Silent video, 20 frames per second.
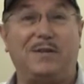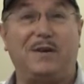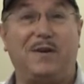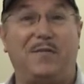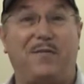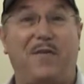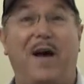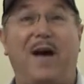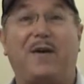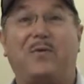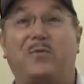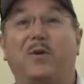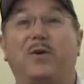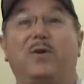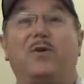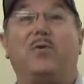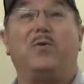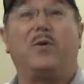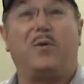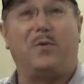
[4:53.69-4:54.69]
And in fact, when
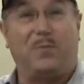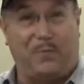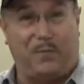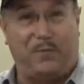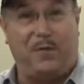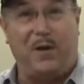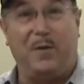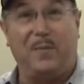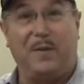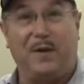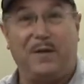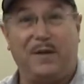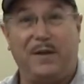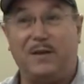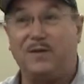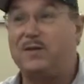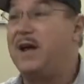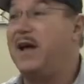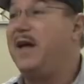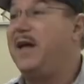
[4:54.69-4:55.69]
you were filming
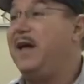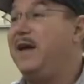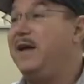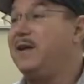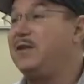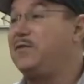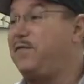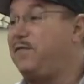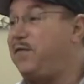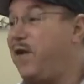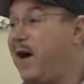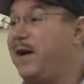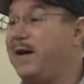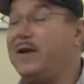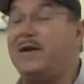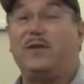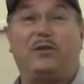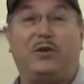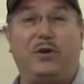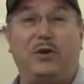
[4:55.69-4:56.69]
this, his
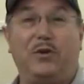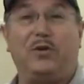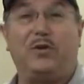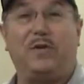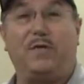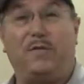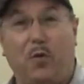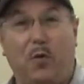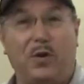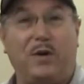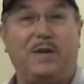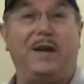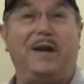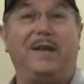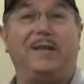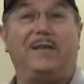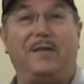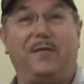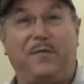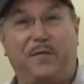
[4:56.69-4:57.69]
final 2, the
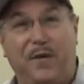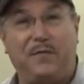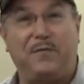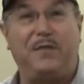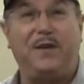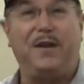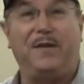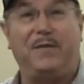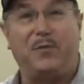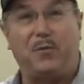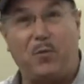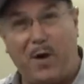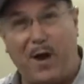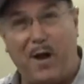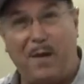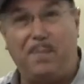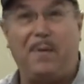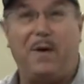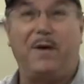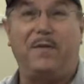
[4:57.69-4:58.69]
14th and 15th
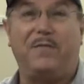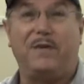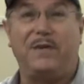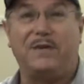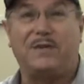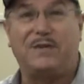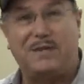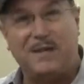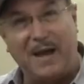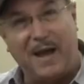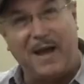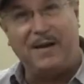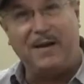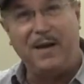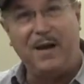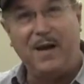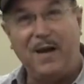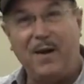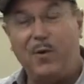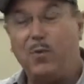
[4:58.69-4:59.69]
rep of this set,
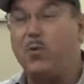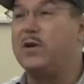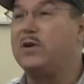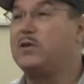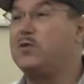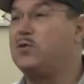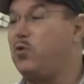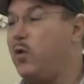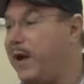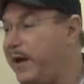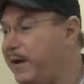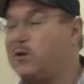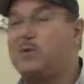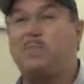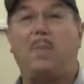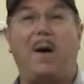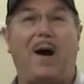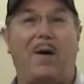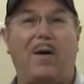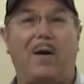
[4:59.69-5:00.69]
where his greatest
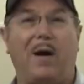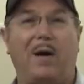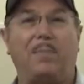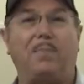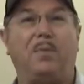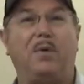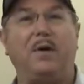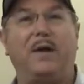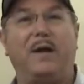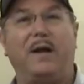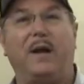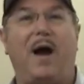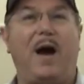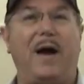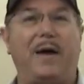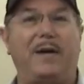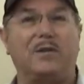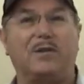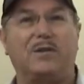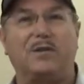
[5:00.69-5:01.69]
power output and
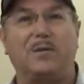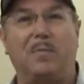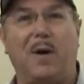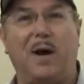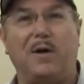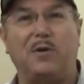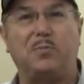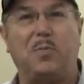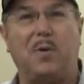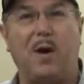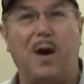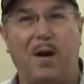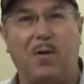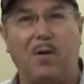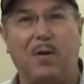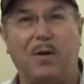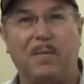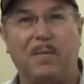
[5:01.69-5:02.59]
highest miles per hour.